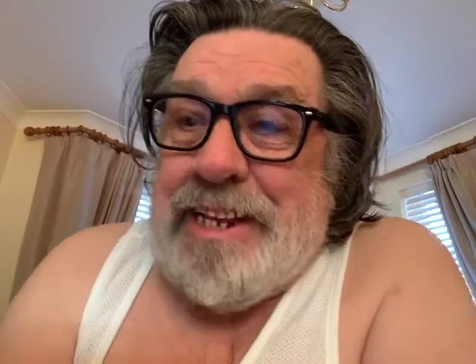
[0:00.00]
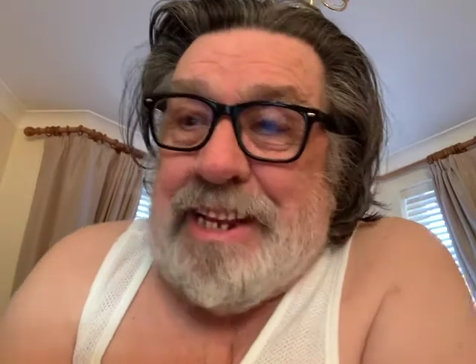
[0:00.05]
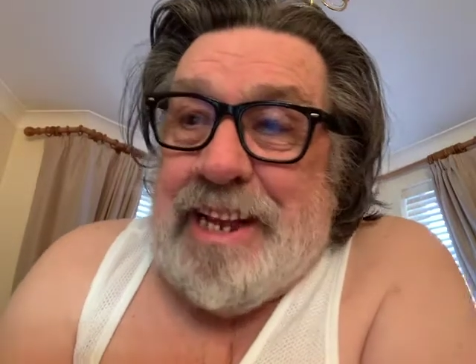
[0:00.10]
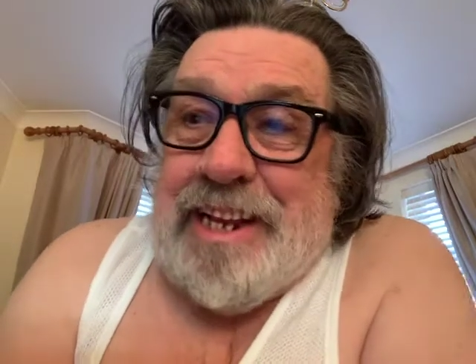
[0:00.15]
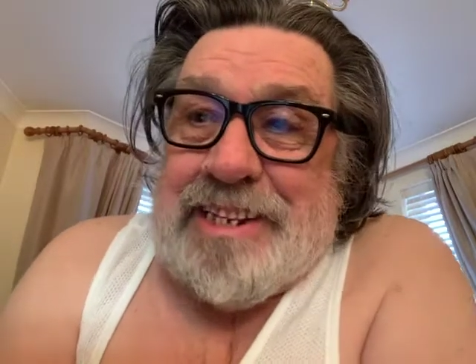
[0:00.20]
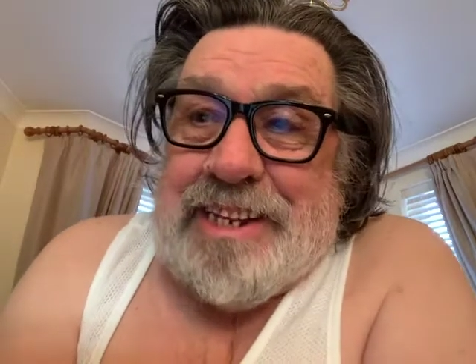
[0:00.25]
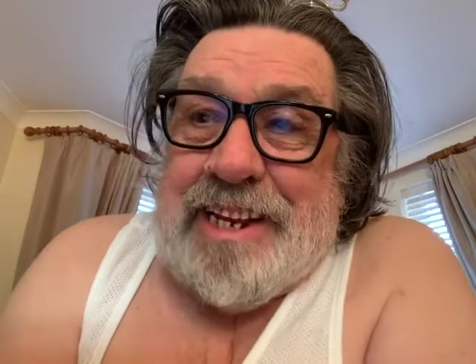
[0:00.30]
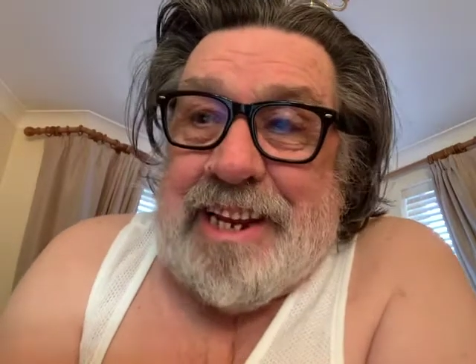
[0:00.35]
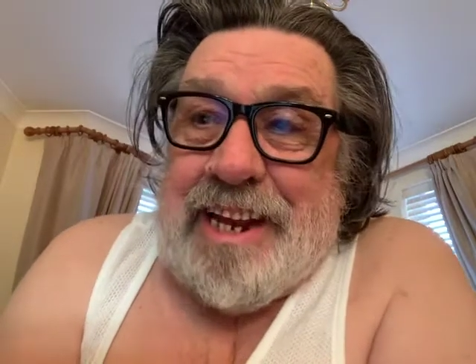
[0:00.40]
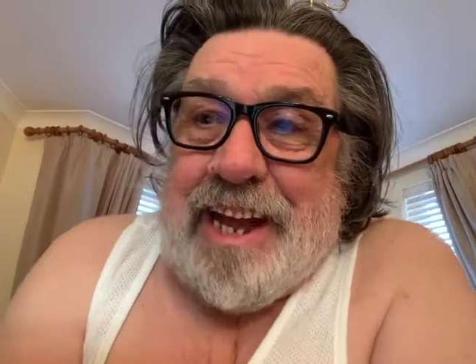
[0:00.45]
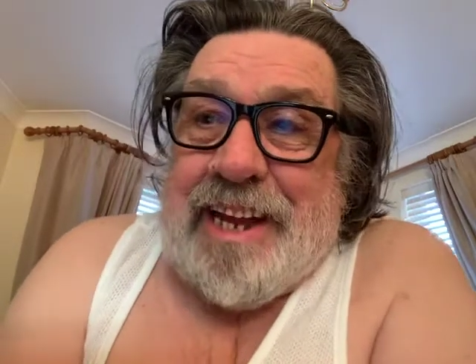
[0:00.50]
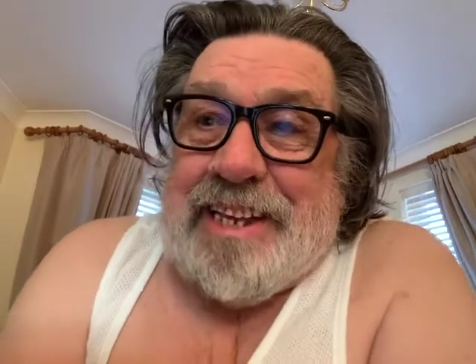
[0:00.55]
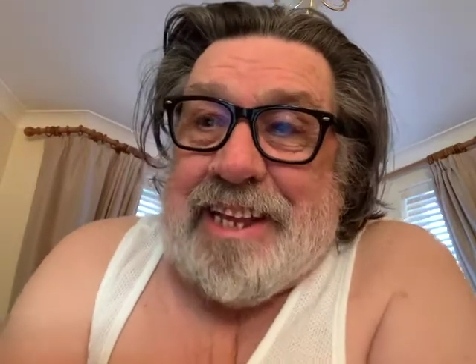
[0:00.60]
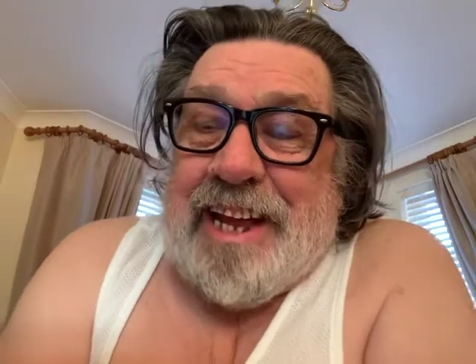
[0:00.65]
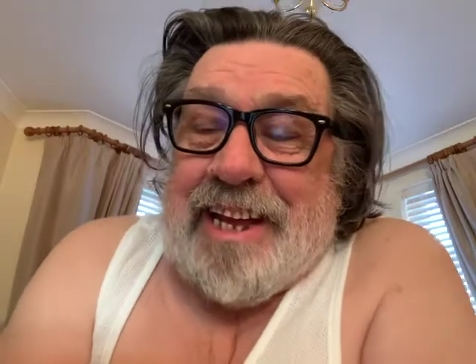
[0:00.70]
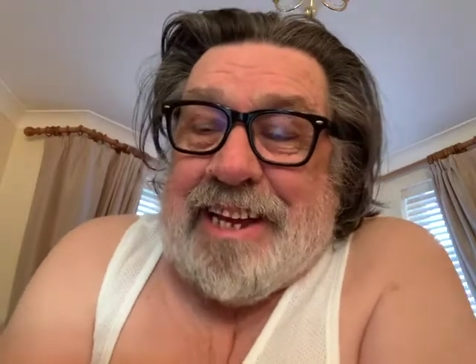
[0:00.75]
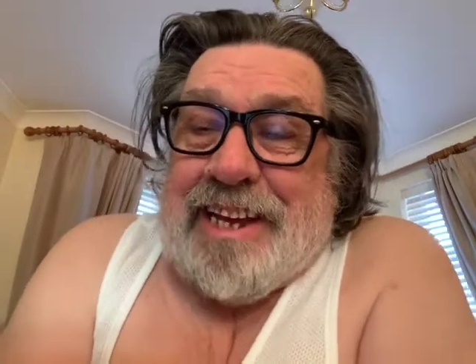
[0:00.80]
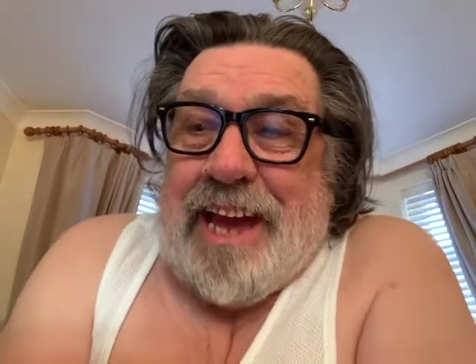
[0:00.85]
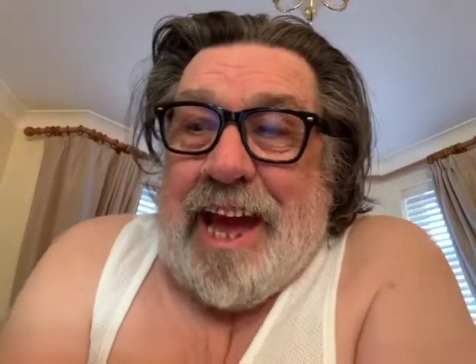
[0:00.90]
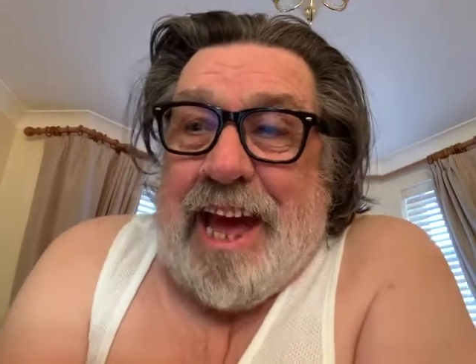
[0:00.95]
Did you like
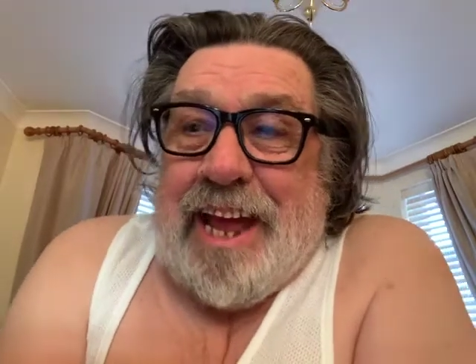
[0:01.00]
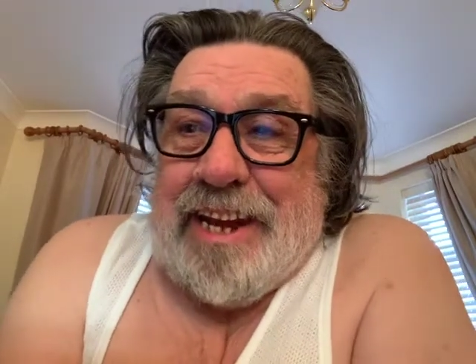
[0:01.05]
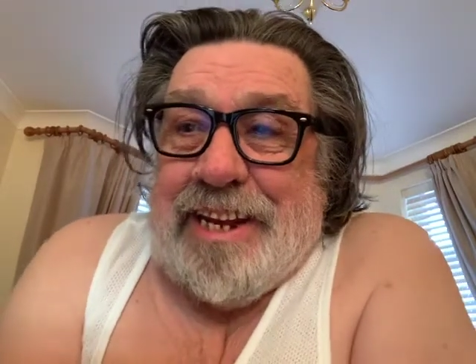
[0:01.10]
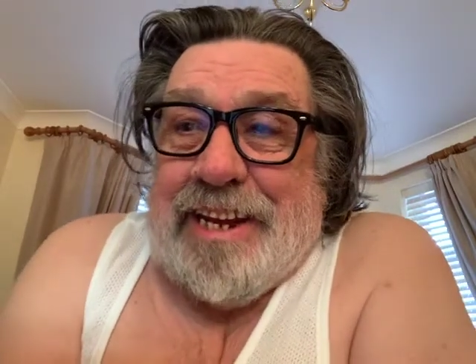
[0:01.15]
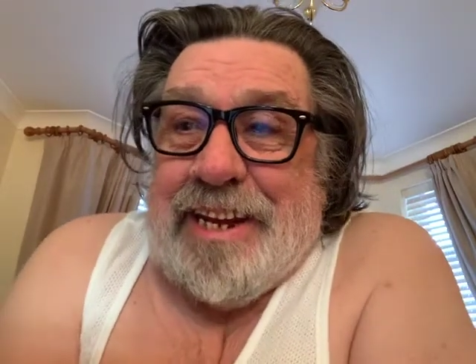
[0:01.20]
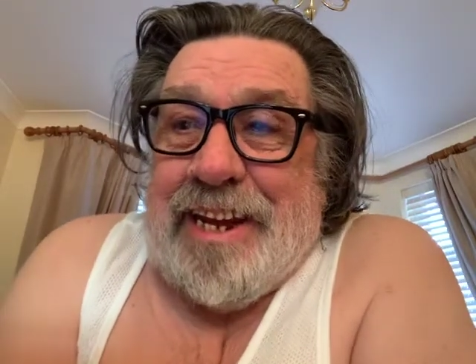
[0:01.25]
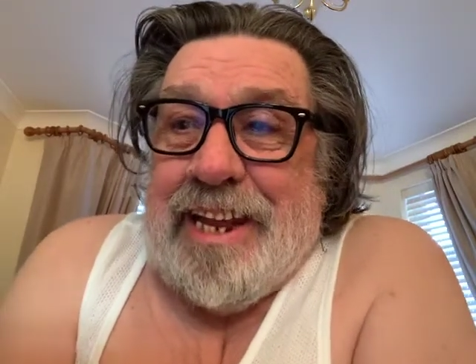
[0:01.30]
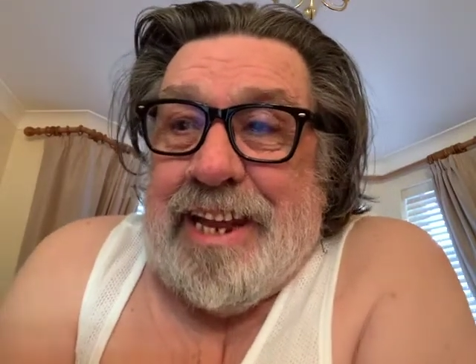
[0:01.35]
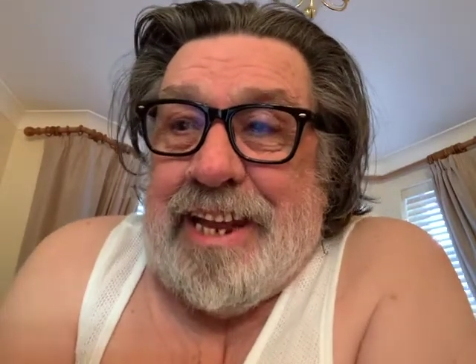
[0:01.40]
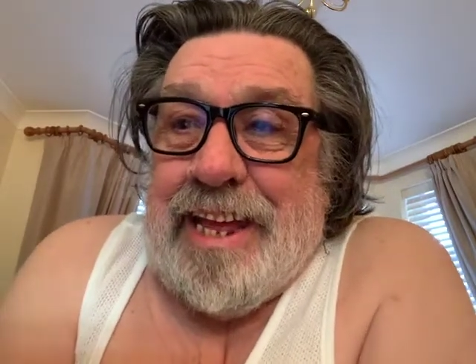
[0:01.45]
that, Callum?